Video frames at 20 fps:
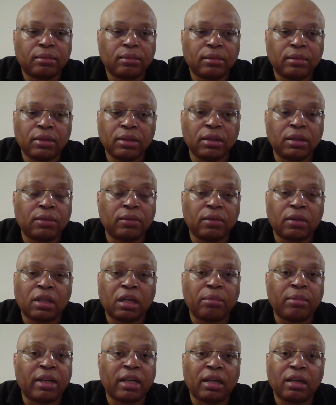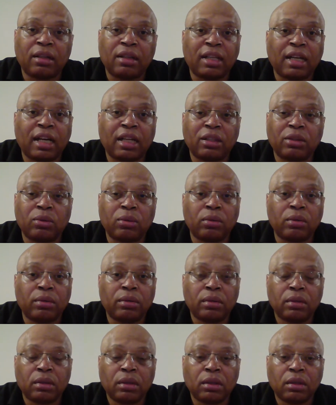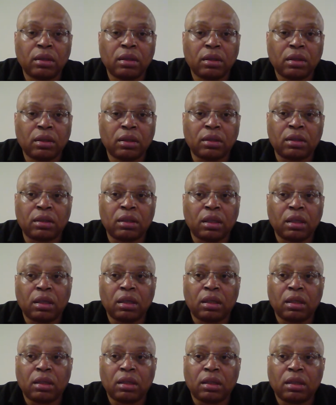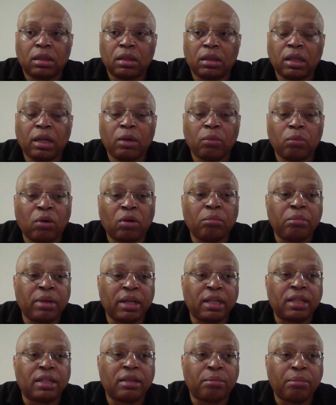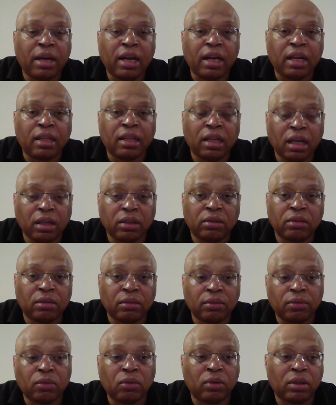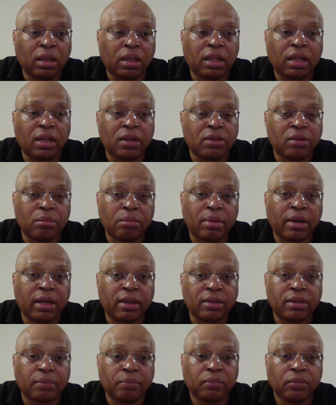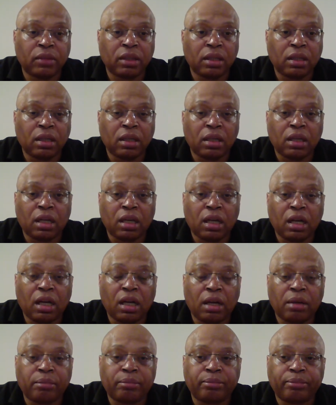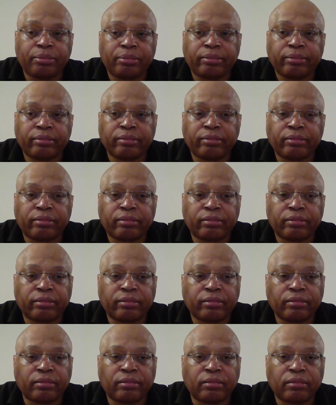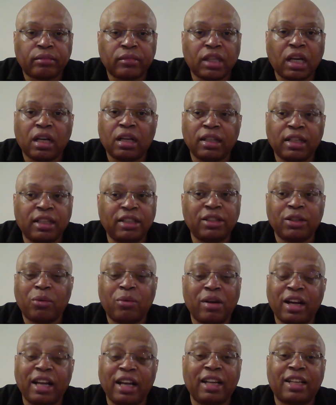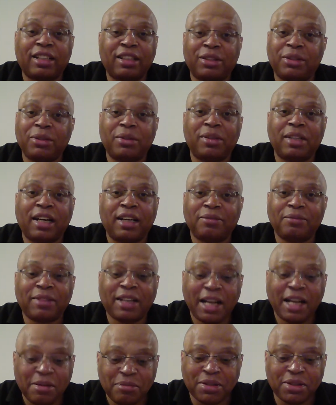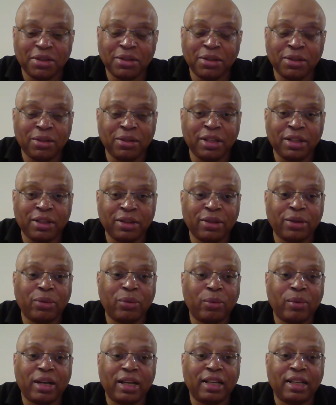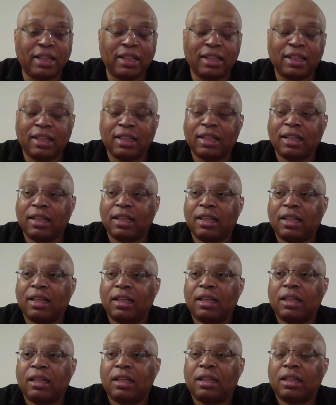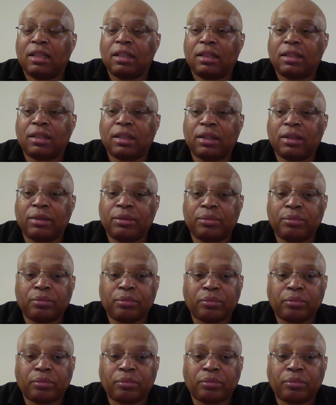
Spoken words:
useful coming out of that at all, because they want me to pay the £140,000. There's no way I can do that. Absolutely no way. So